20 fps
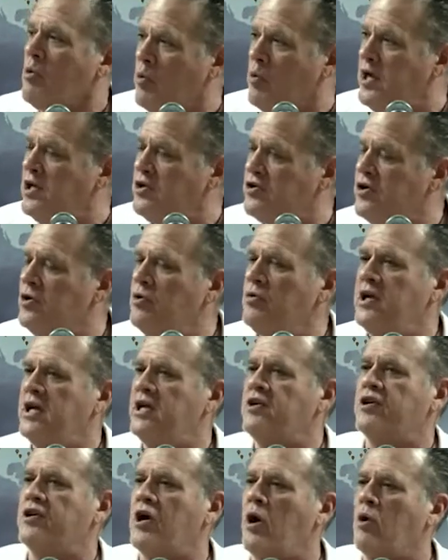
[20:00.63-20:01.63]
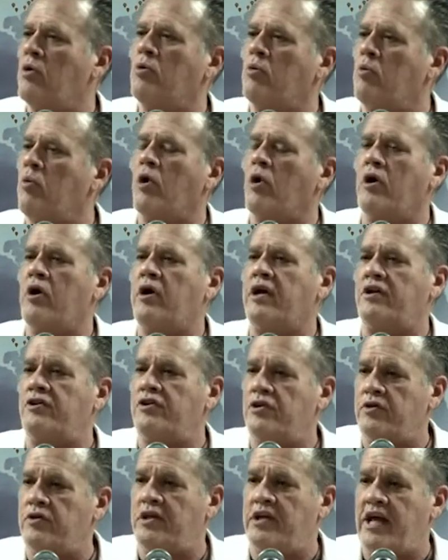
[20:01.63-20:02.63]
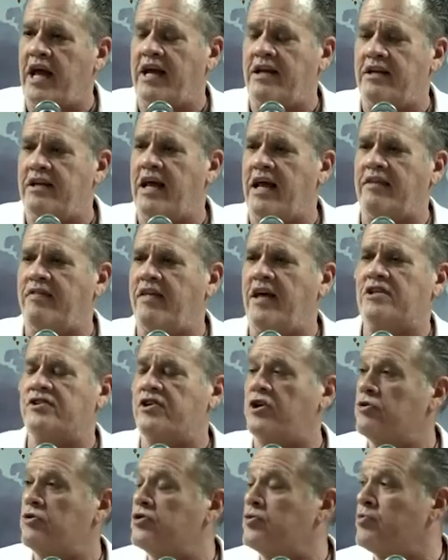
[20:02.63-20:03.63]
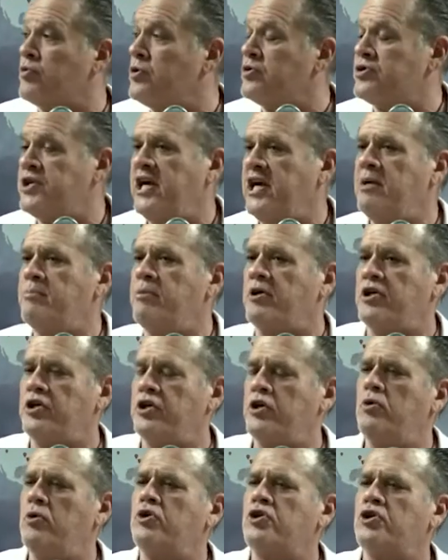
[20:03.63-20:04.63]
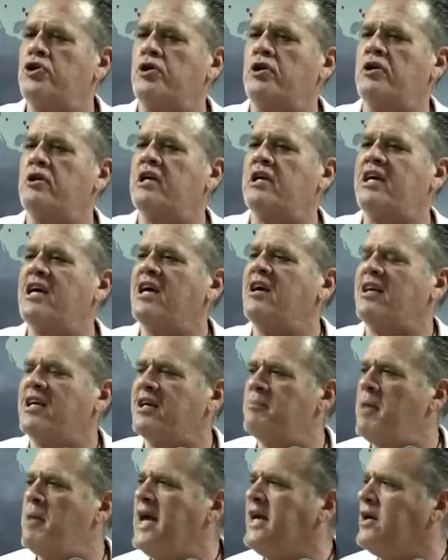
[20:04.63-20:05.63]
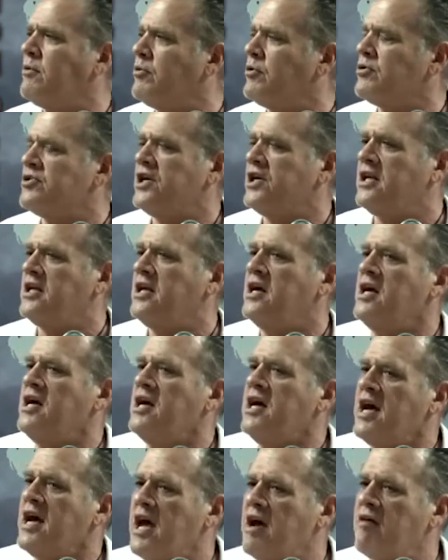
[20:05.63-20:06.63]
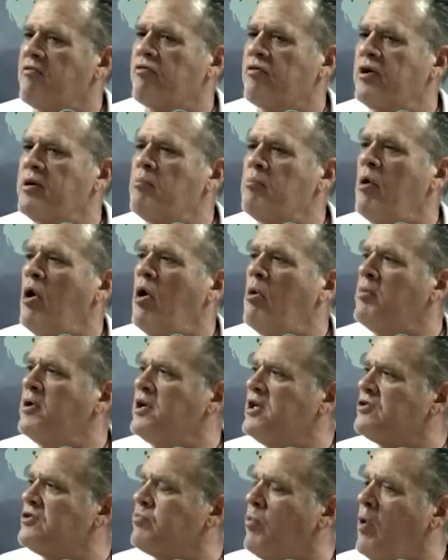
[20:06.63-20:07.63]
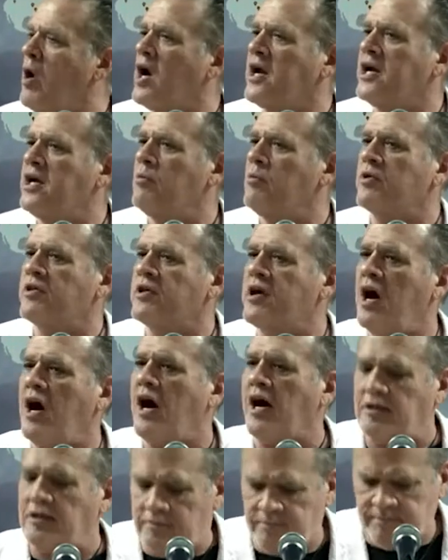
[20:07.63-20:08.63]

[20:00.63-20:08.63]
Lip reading: We do need to go to work and do the day and day things that are routine, but you shouldn't make it routine. Every moment is walking with God.